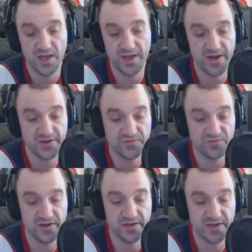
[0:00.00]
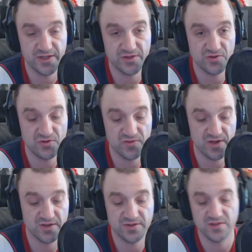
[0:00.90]
I had to try it. I had to show you
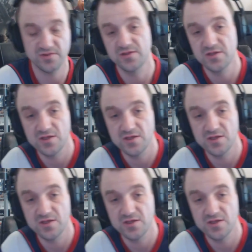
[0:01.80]
guys this.